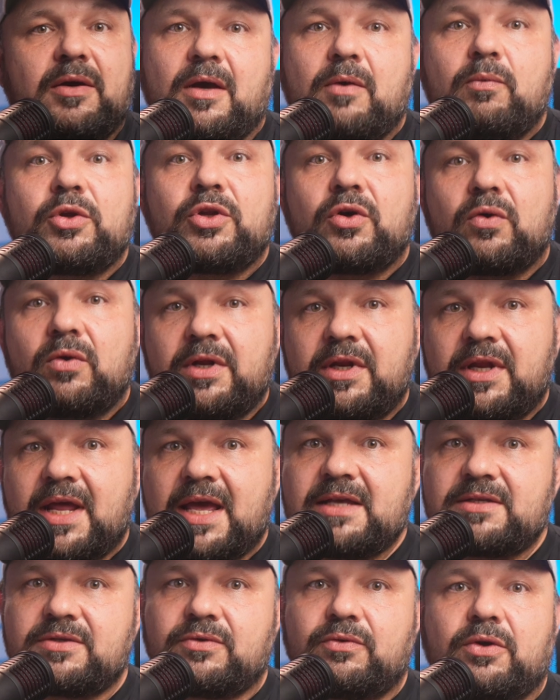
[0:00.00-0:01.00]
would all
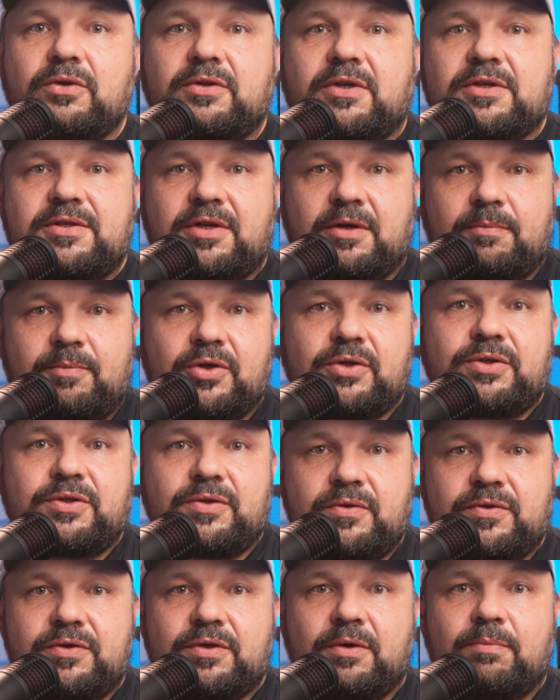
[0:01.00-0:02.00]
enhance the RØDECaster Pro
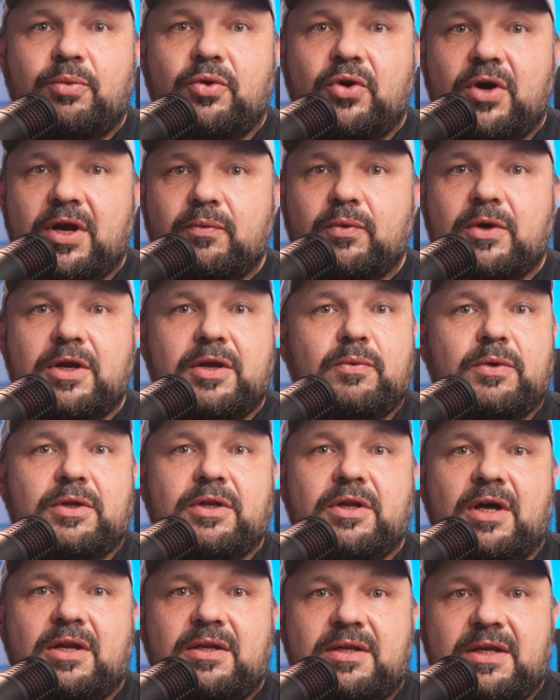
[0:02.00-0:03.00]
II to a point where you would
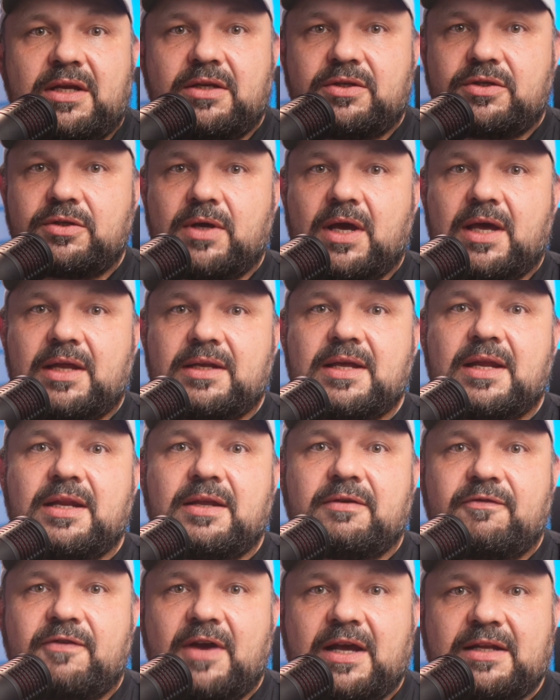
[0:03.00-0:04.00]
not need to add any
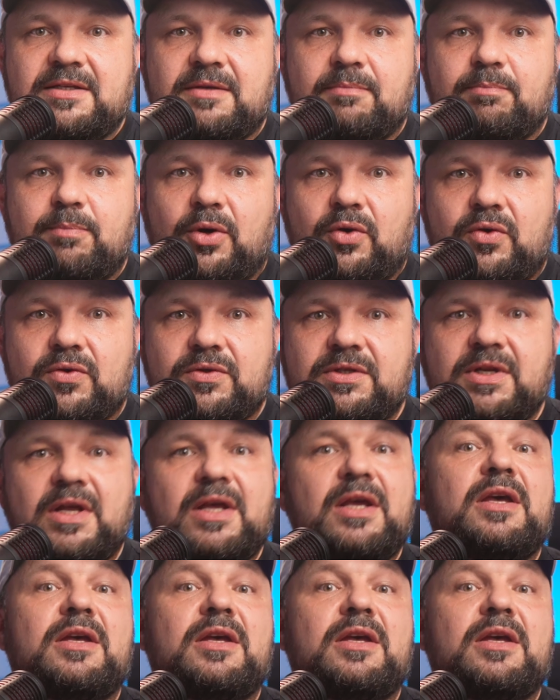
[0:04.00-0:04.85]
effects in post,